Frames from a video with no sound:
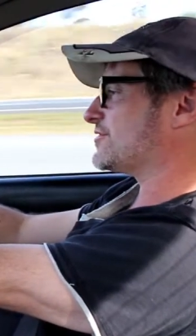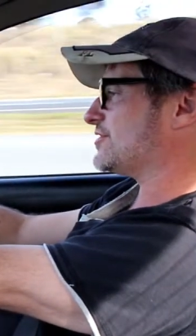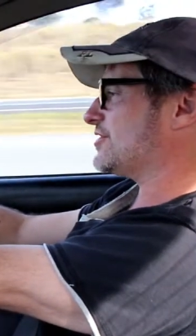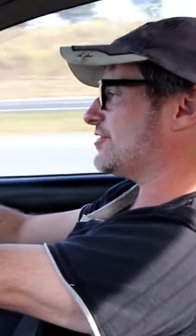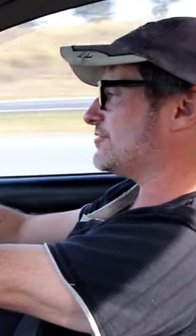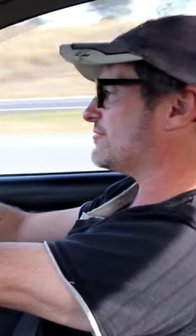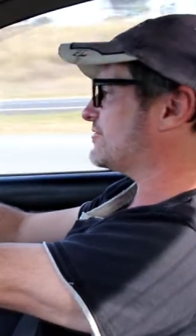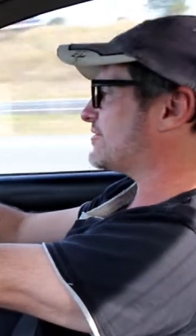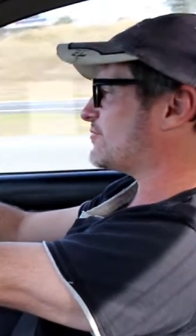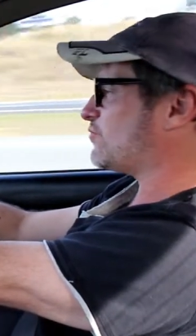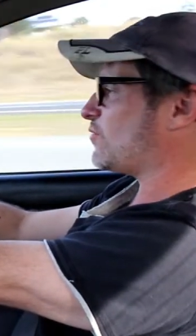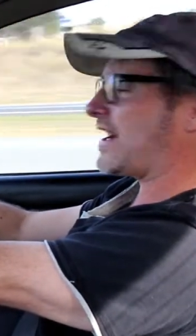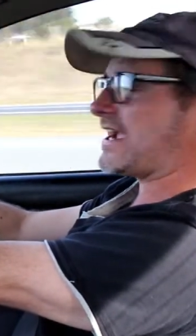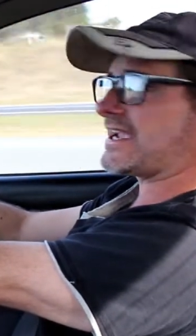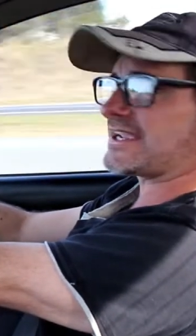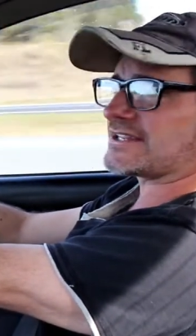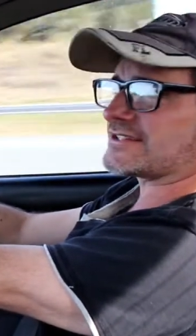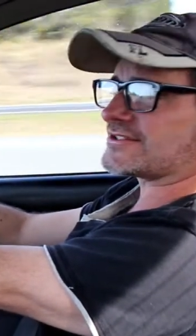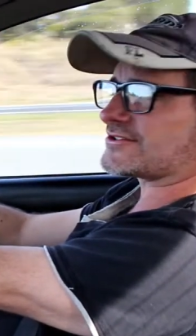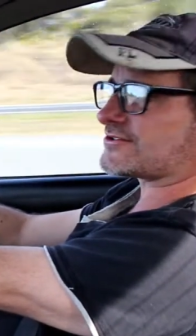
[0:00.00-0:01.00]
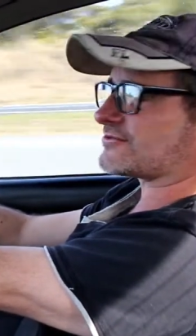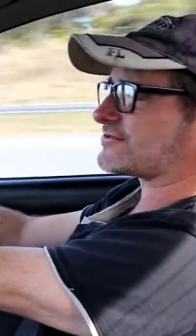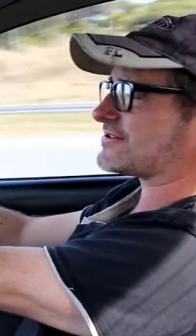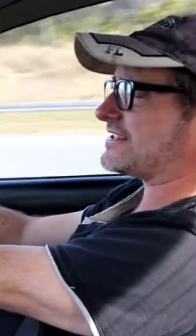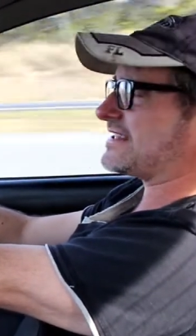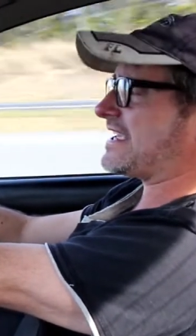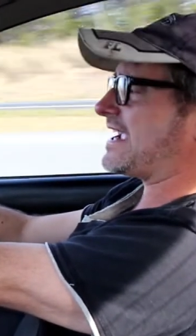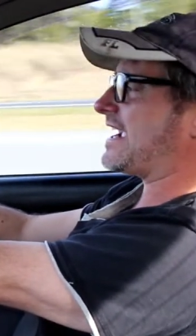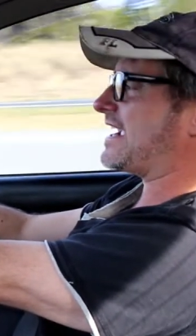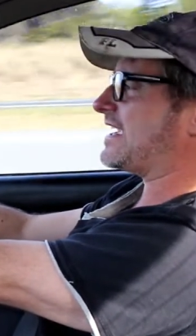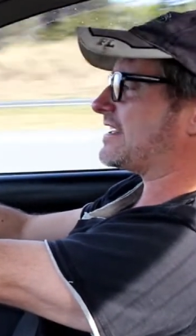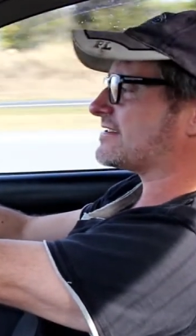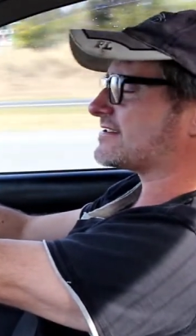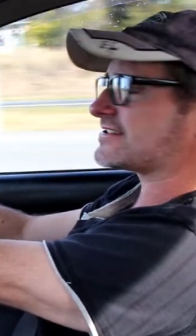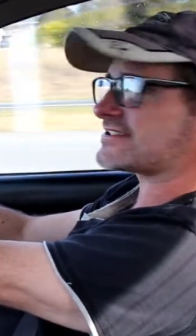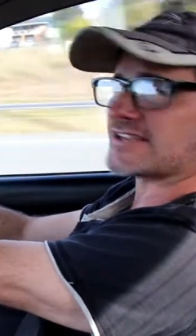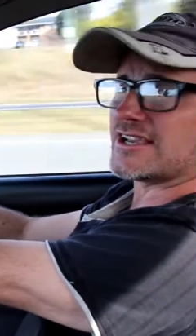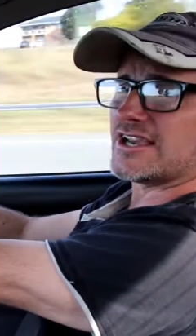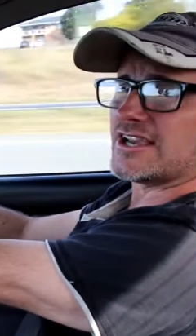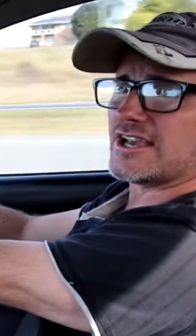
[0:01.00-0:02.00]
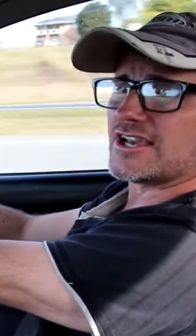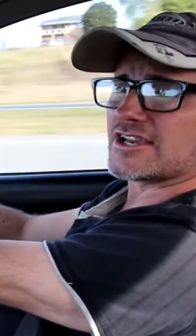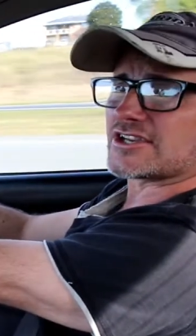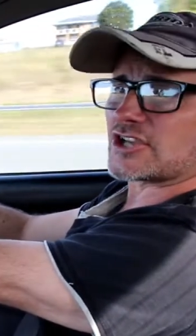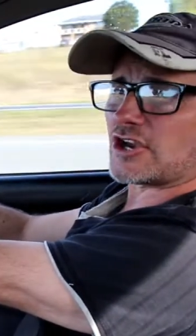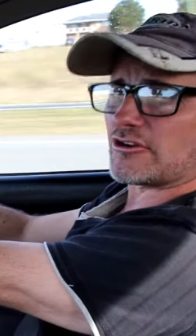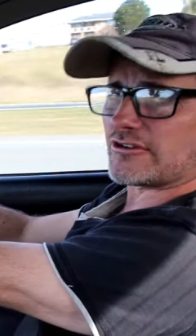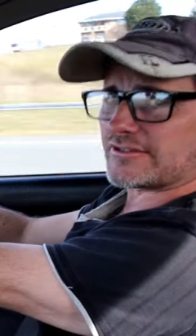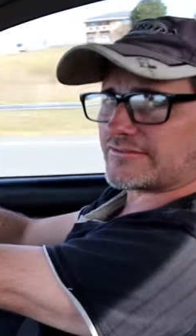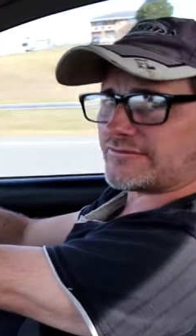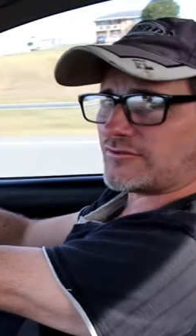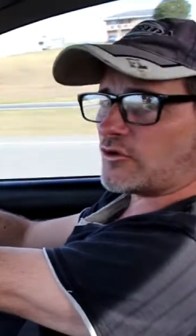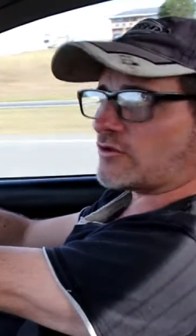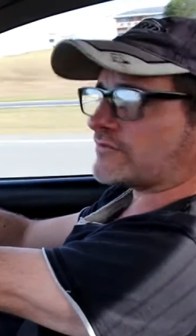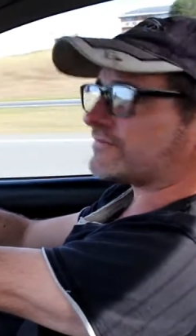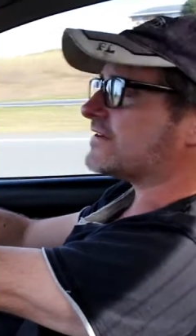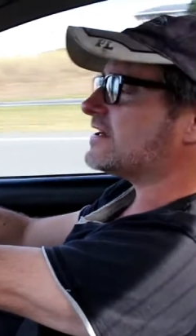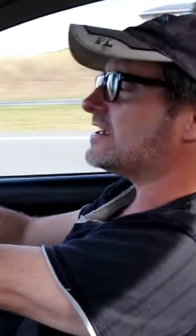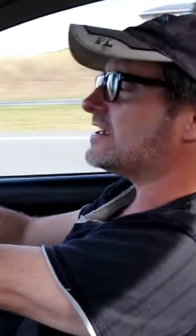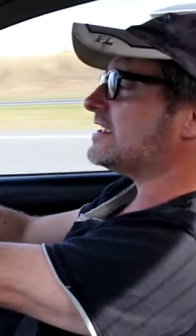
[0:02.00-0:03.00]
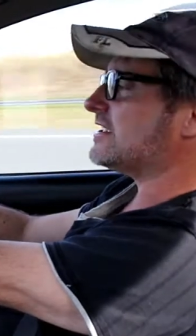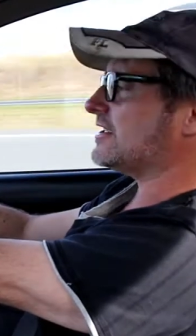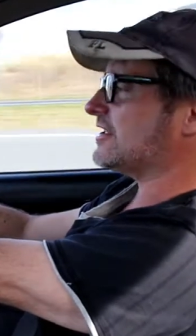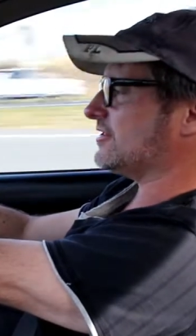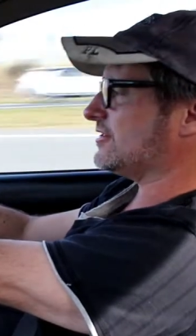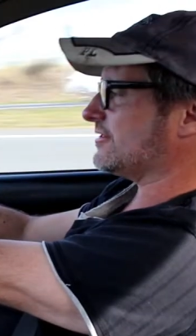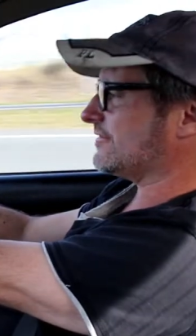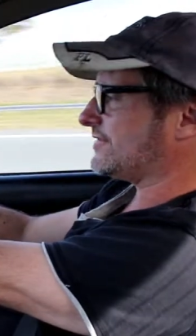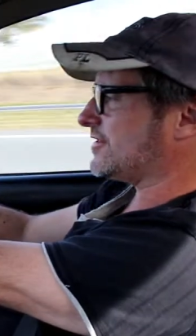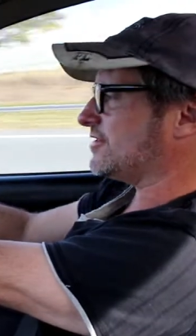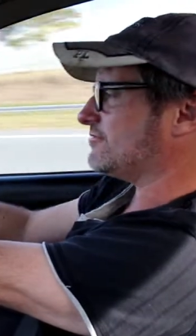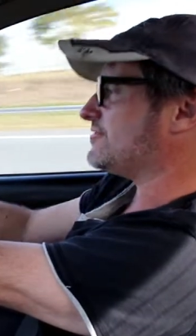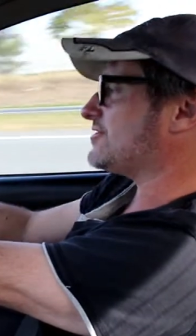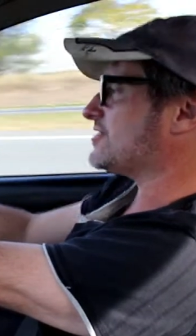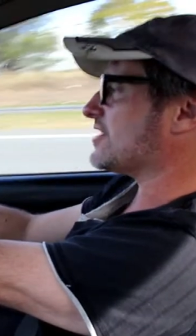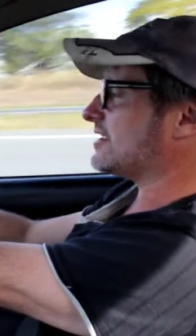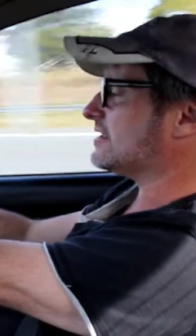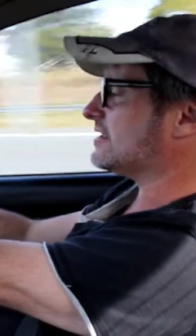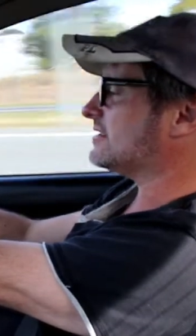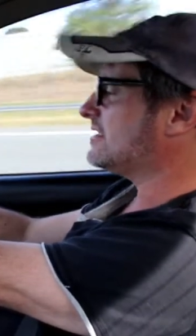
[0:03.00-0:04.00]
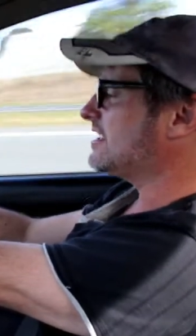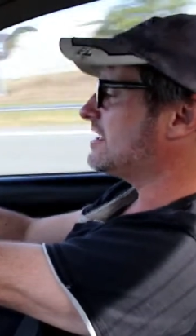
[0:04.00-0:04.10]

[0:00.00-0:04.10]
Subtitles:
Utes, wagons or sedans going forth in the future.